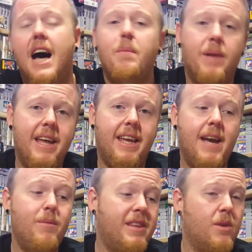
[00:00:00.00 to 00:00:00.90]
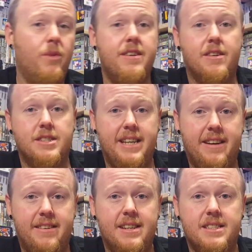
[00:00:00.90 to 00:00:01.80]
I'll play the game with the original
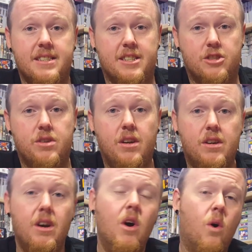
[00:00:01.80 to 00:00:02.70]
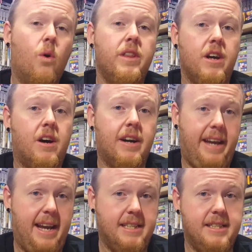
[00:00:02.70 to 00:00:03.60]
Sega Genesis controller or the
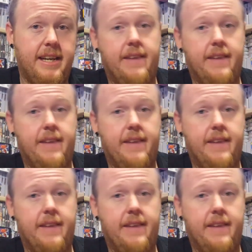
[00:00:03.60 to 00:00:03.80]
arcade stick.